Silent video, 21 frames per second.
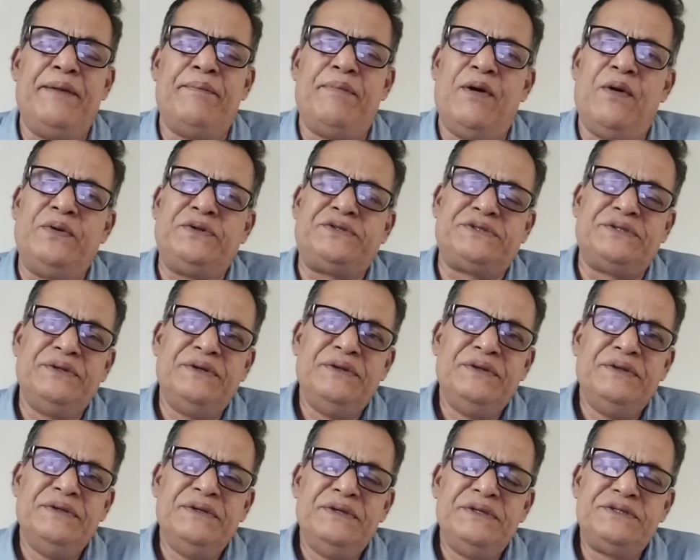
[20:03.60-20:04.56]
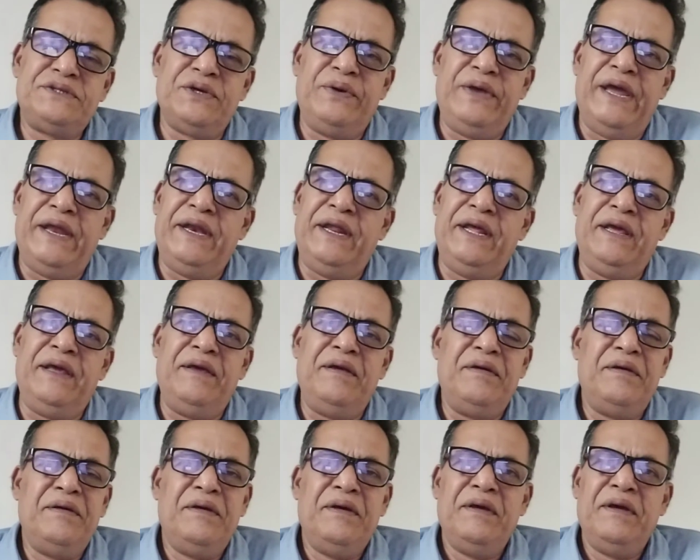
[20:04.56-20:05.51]
about
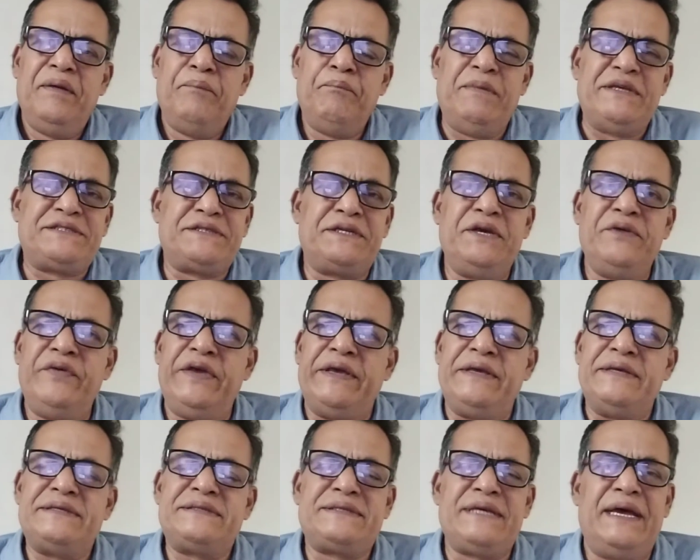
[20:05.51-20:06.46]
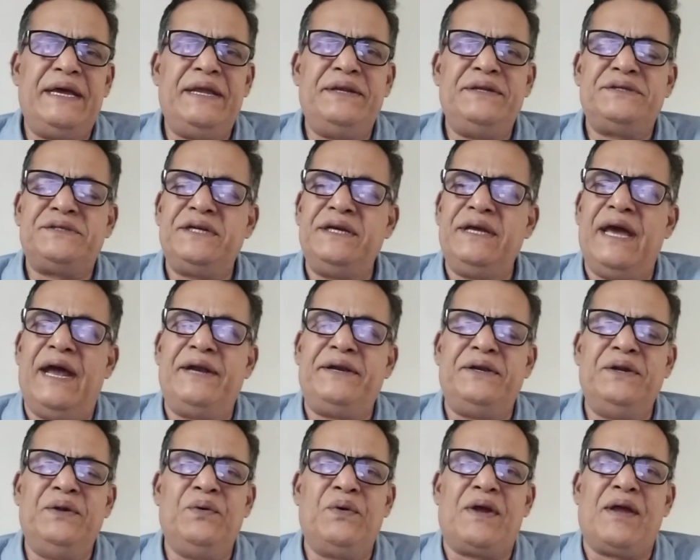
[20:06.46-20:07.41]
any misgivings, and she
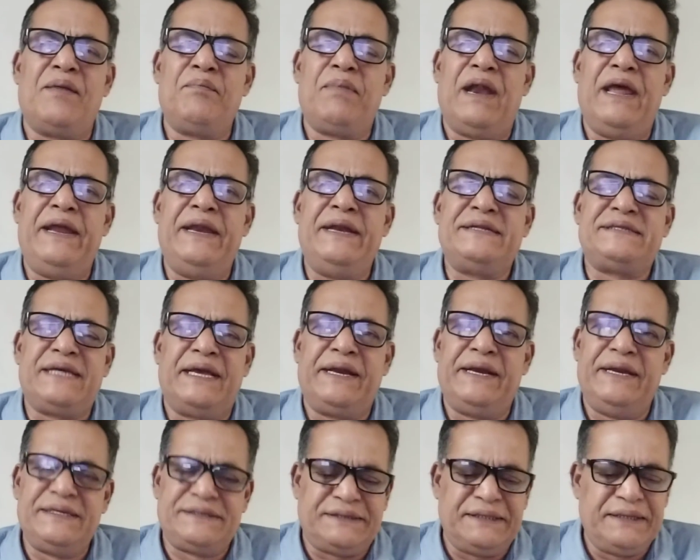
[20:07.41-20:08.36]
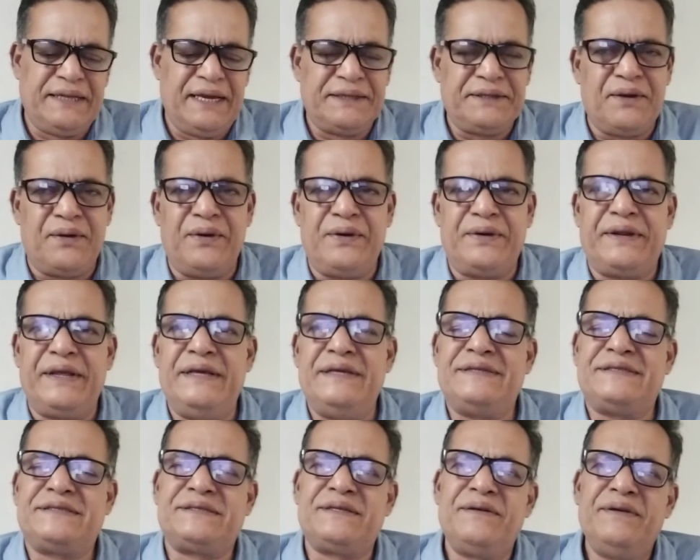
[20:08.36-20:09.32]
had no complaints against the
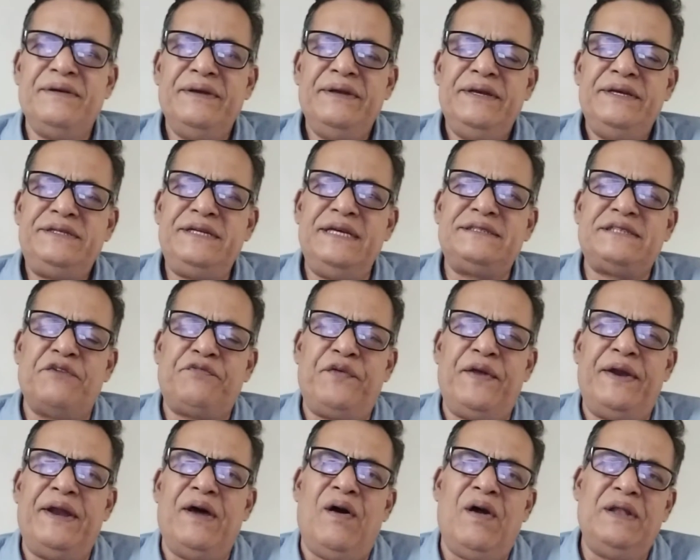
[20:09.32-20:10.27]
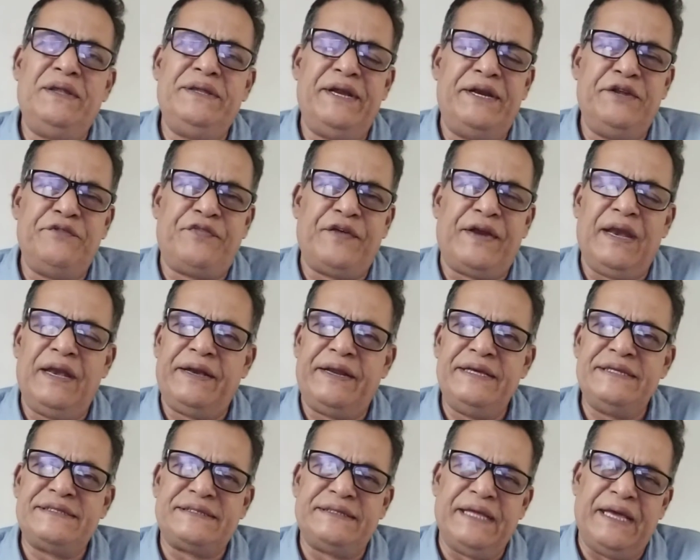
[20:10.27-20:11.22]
authorities. She suffered all the
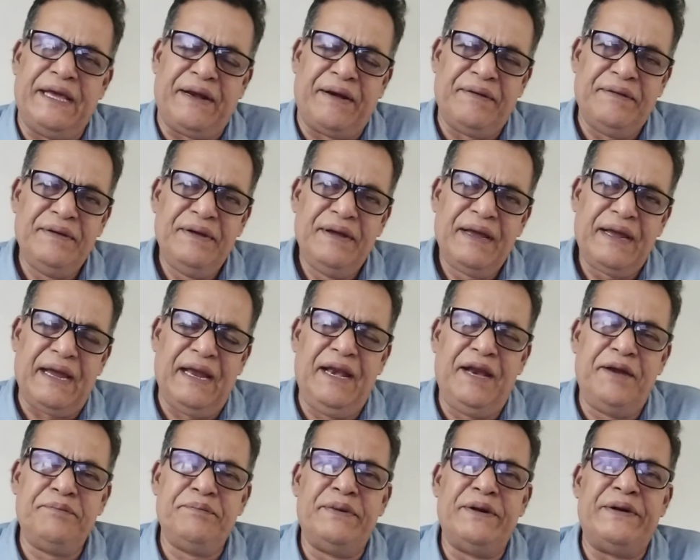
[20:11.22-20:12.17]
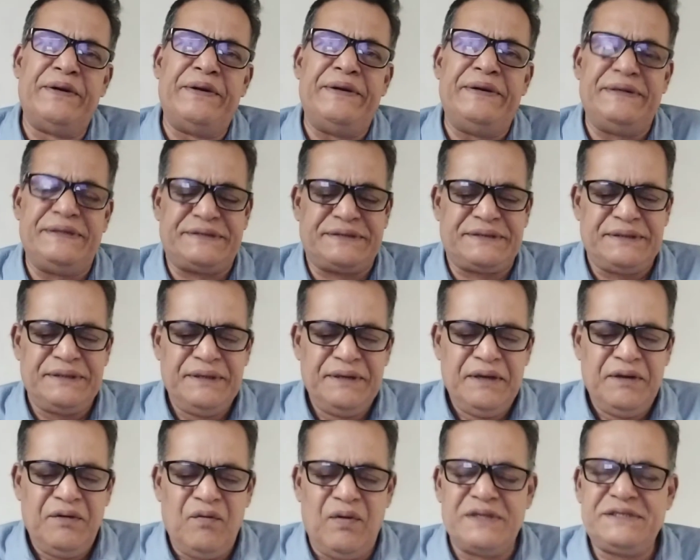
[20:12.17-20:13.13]
difficulties there. Helen Burns
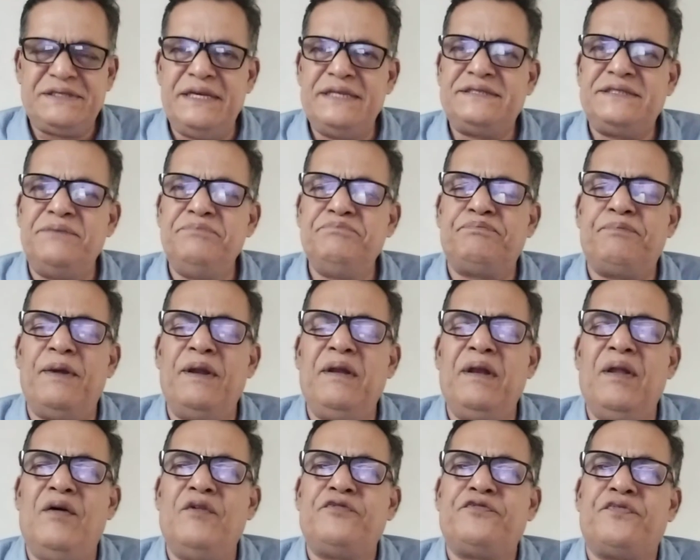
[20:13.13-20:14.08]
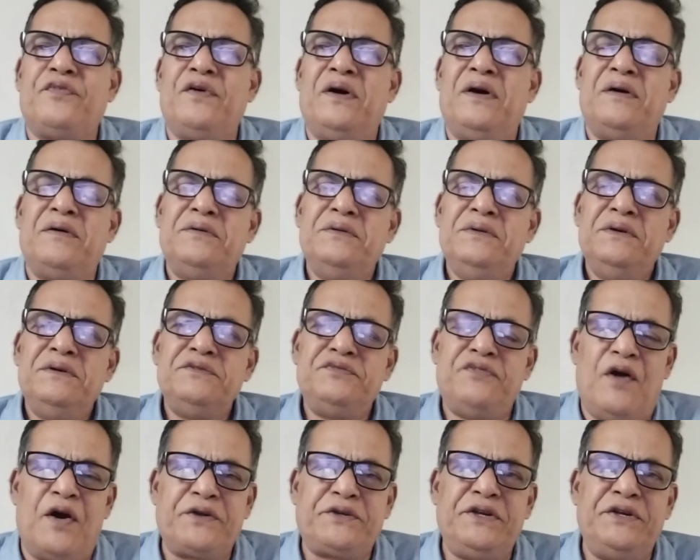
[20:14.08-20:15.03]
was a symbol of
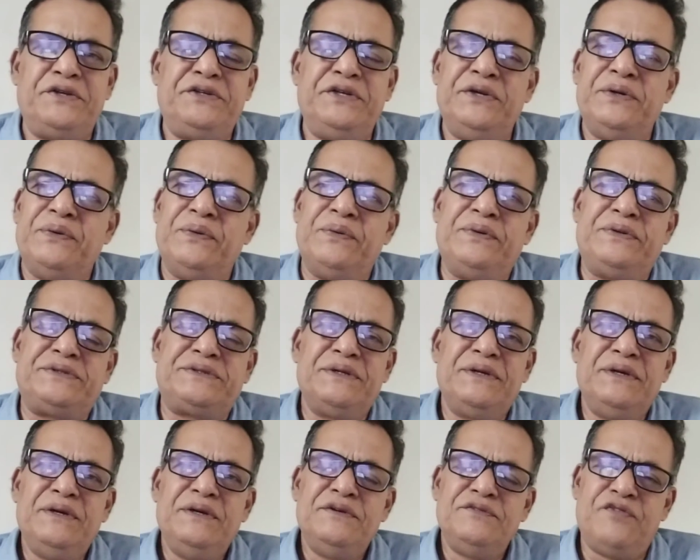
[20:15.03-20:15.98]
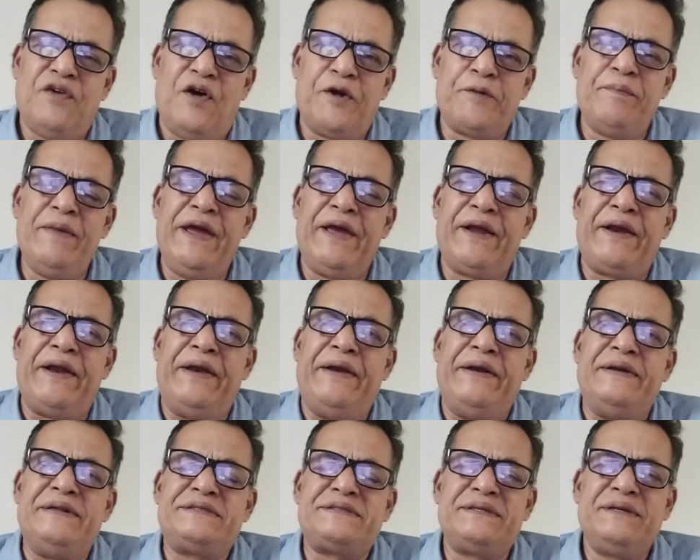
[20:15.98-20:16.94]
fortitude,
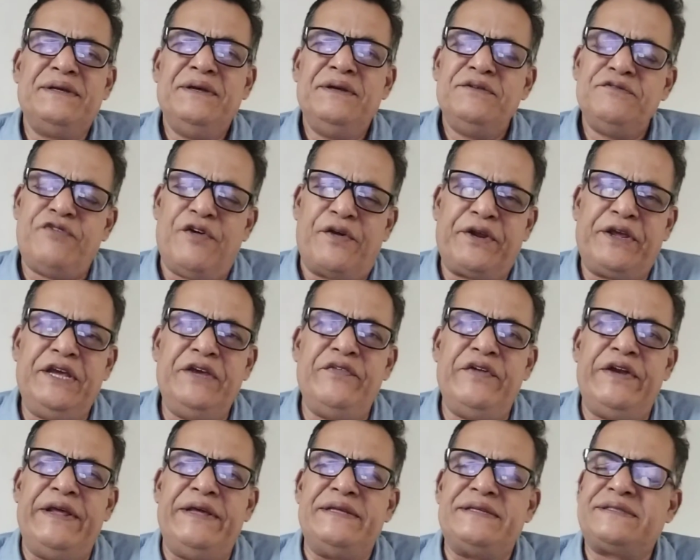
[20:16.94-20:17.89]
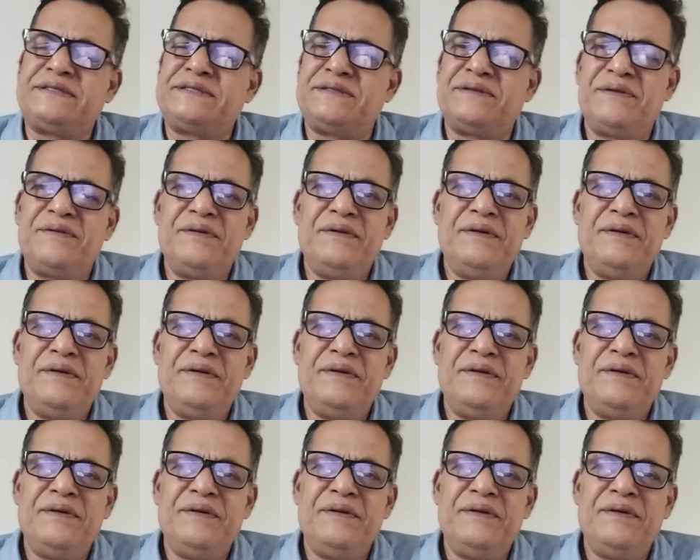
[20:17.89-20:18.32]
forbearance, forgiveness,